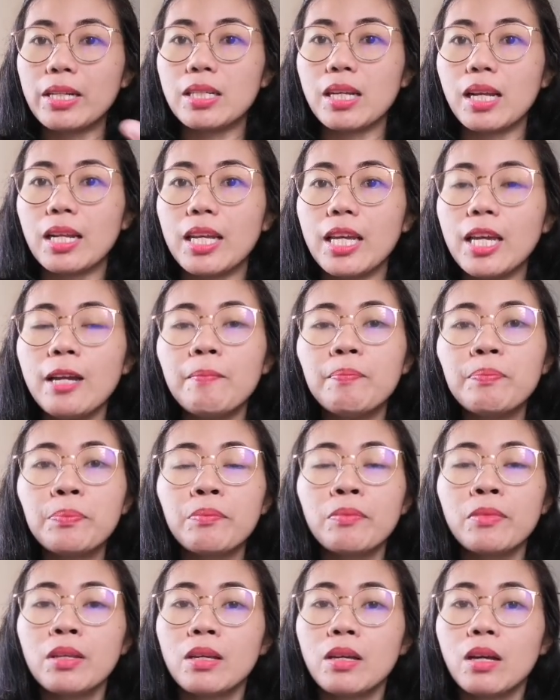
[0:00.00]

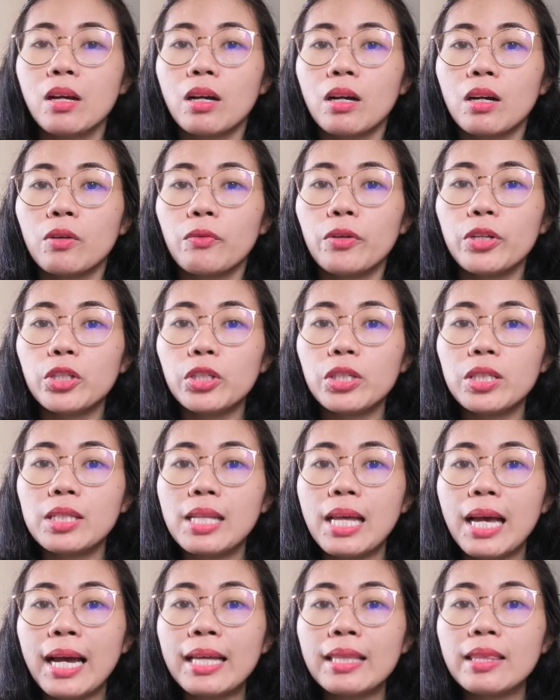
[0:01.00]
Especially,
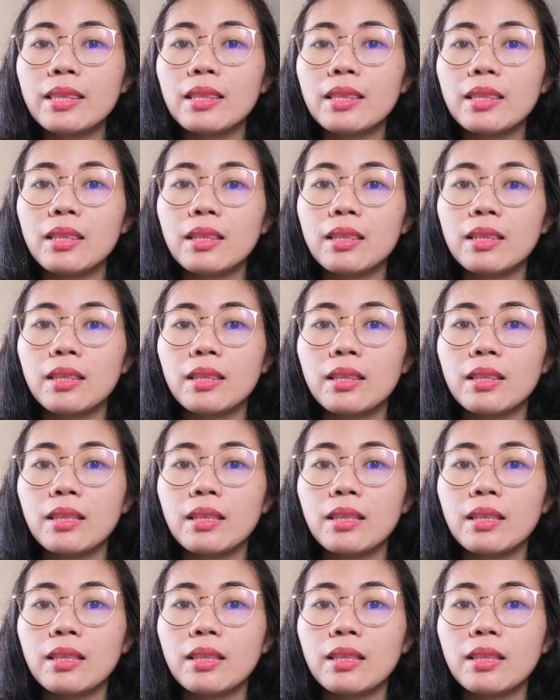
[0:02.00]
we should not